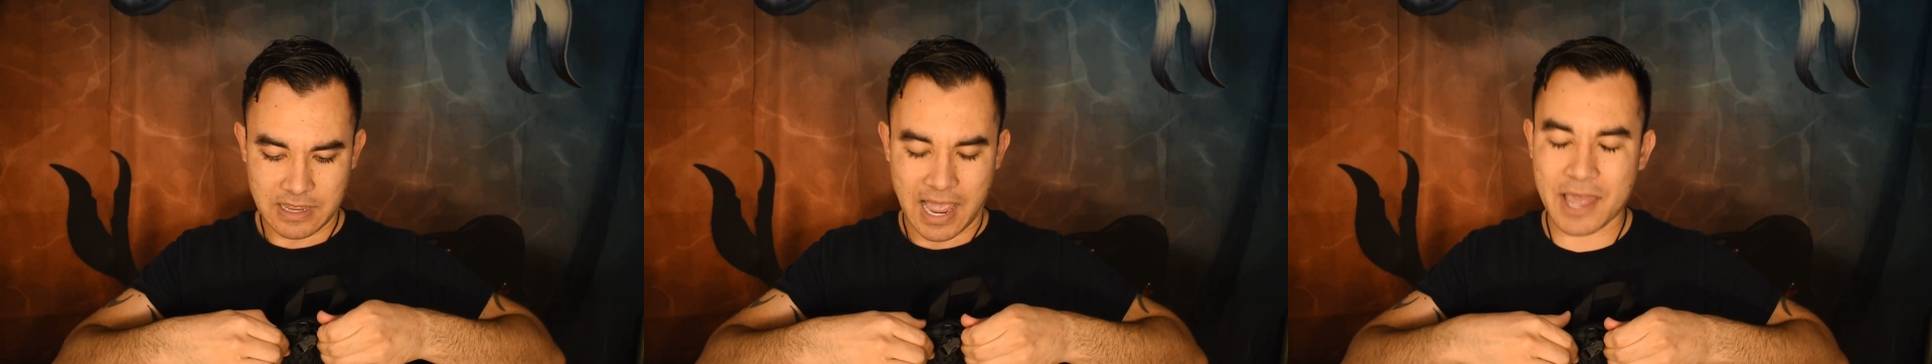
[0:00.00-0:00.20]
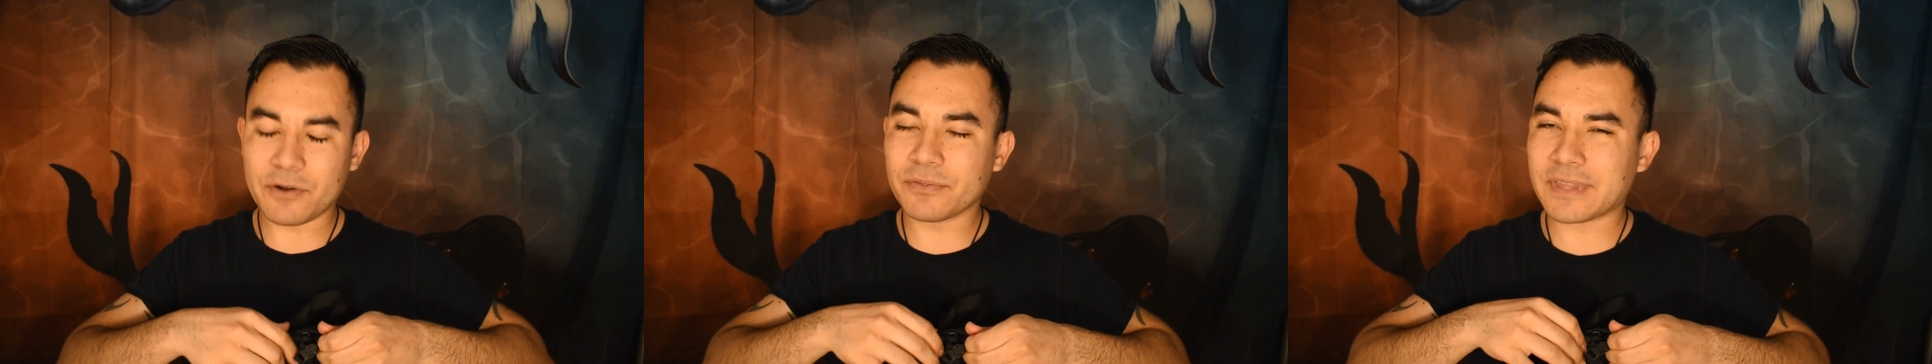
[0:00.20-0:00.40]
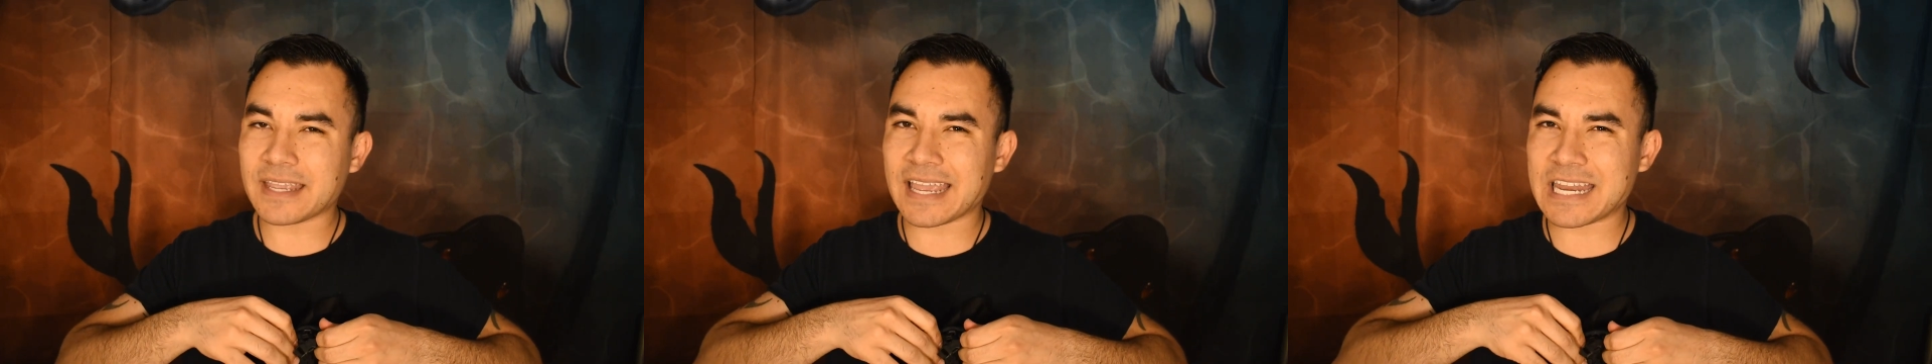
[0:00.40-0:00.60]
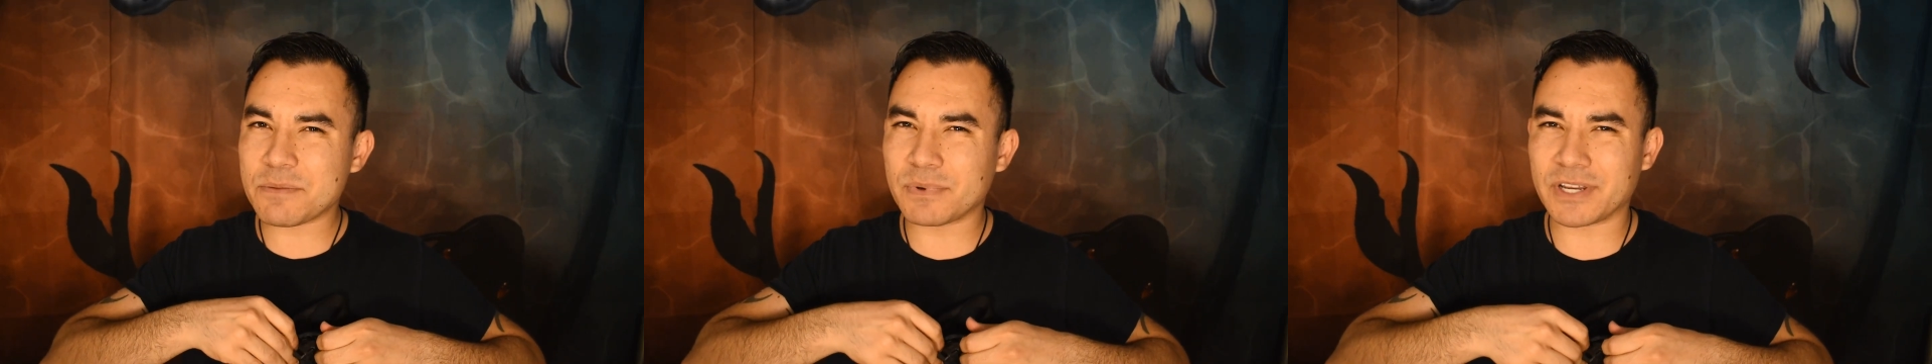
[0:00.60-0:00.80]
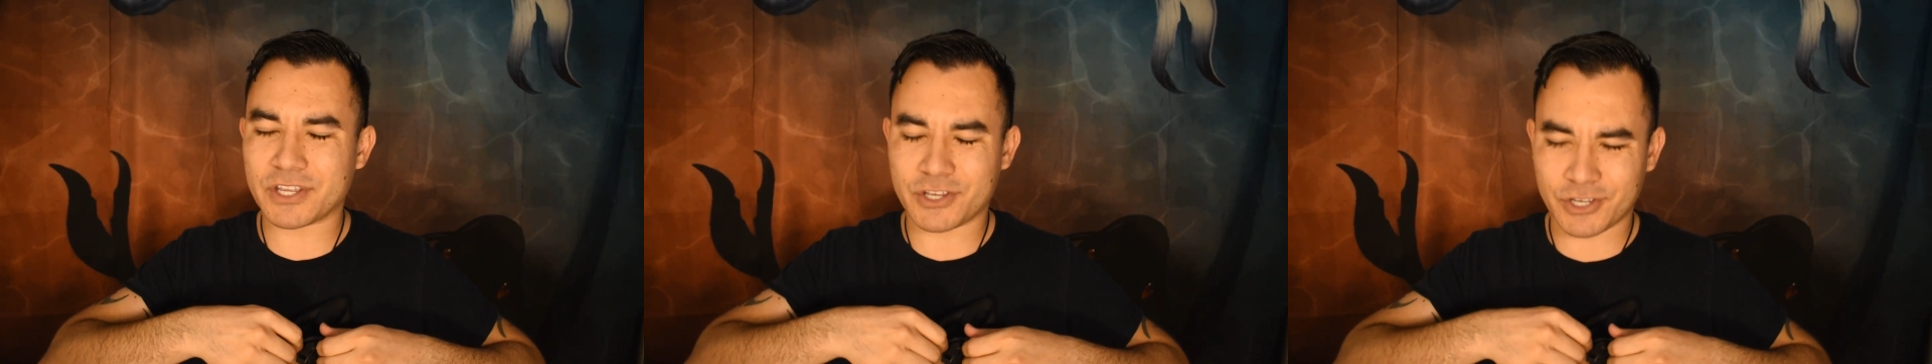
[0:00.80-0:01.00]
I don't think
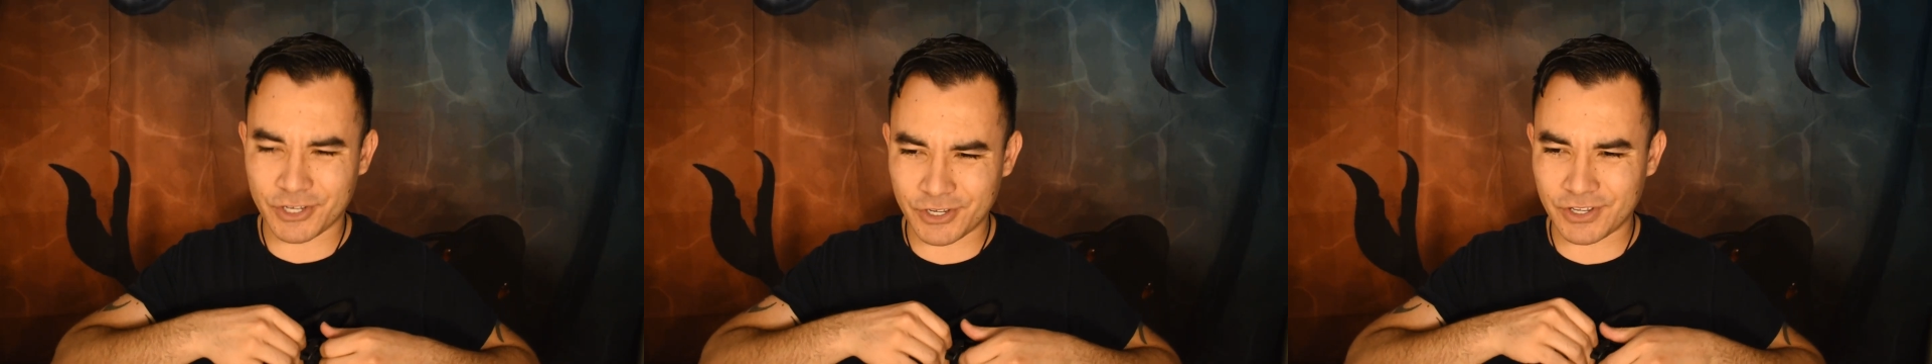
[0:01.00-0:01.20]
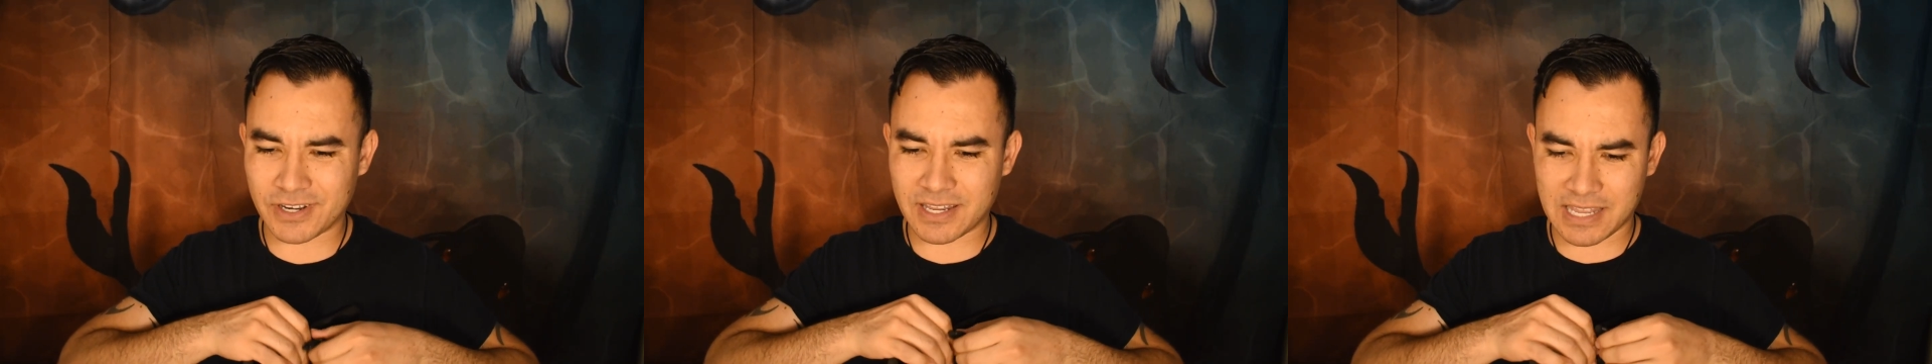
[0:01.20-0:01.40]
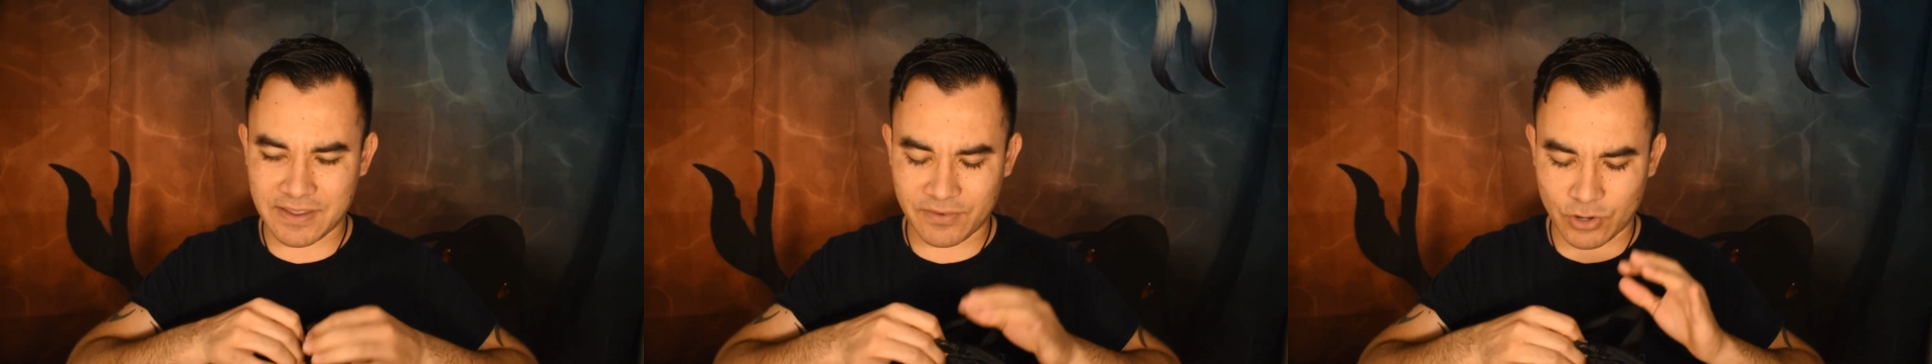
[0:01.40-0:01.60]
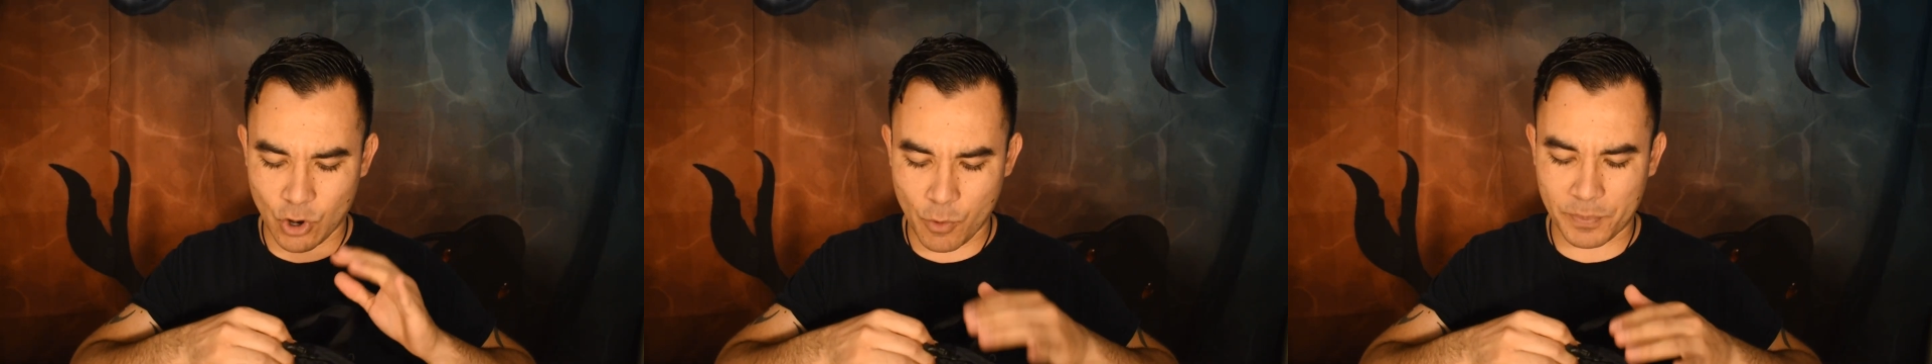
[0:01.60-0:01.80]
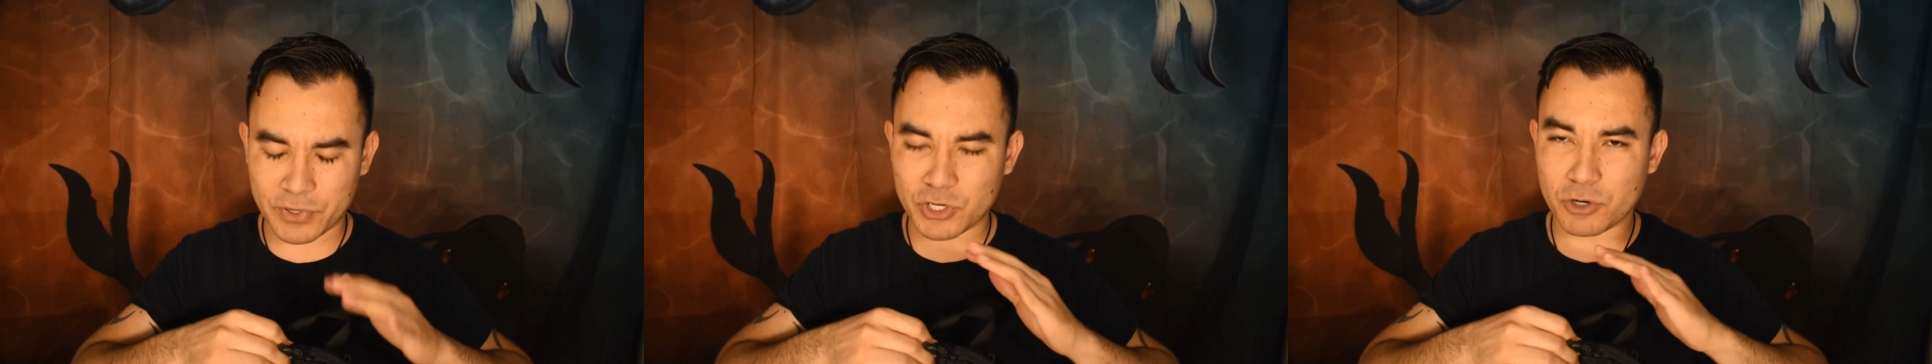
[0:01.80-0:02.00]
anybody could even
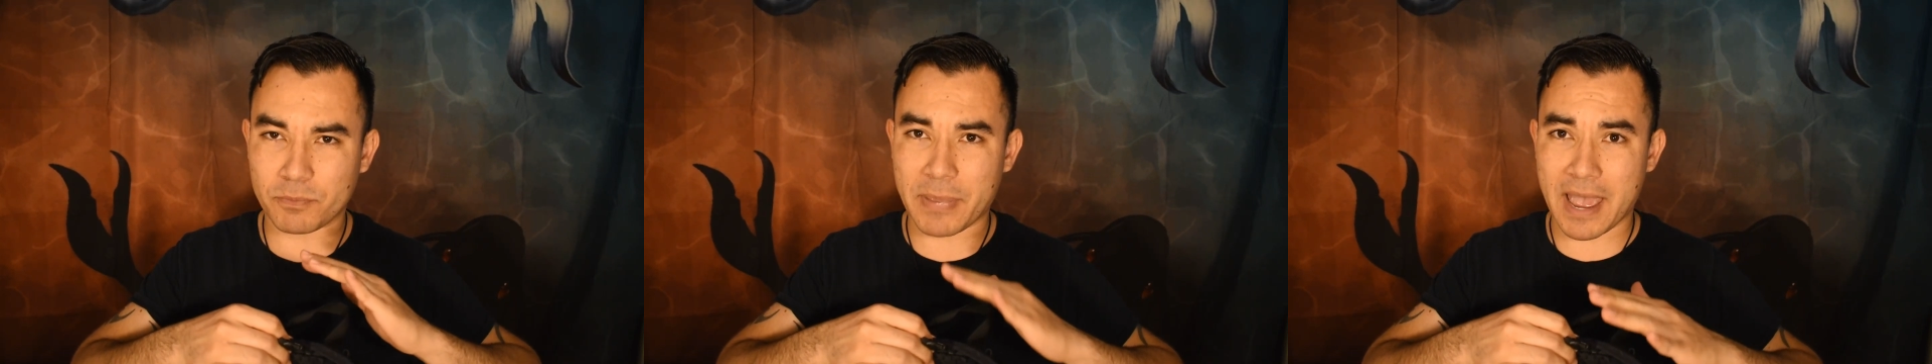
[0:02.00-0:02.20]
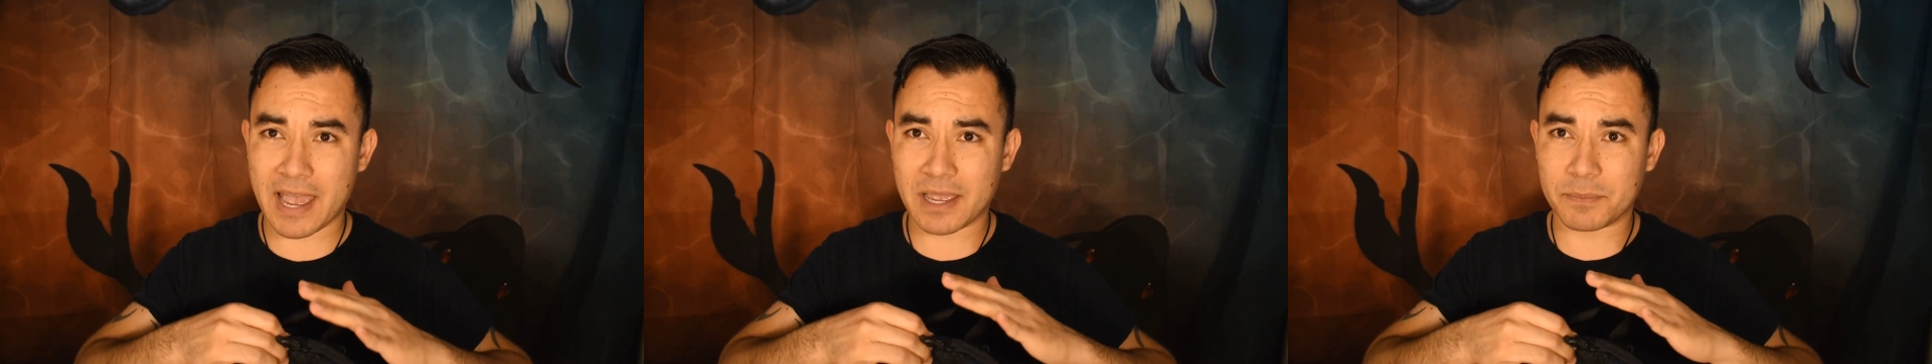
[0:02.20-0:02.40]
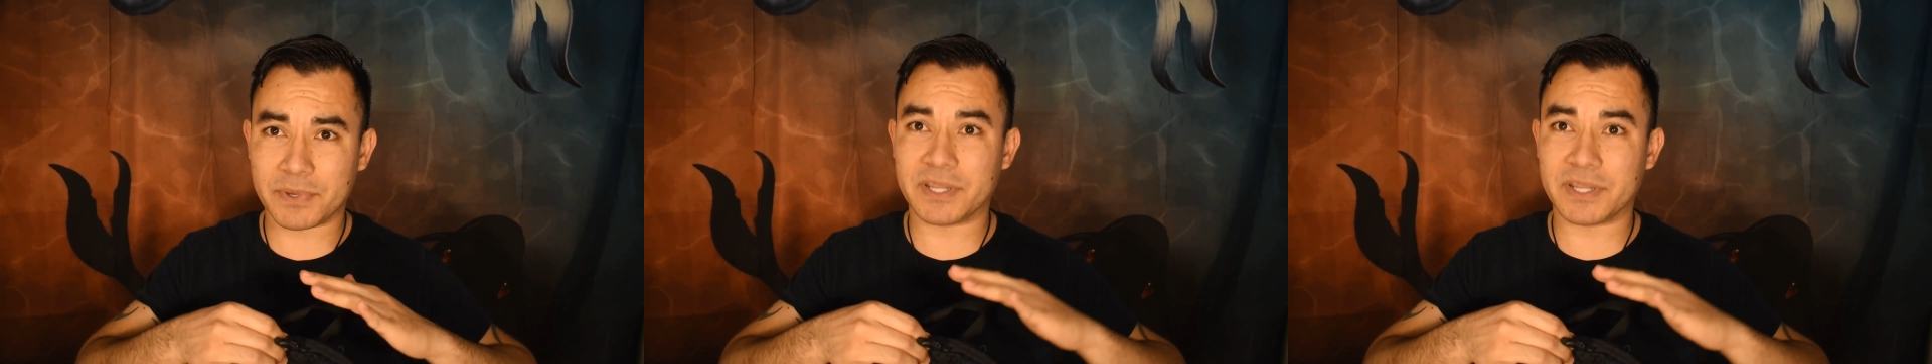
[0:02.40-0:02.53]
open your bag,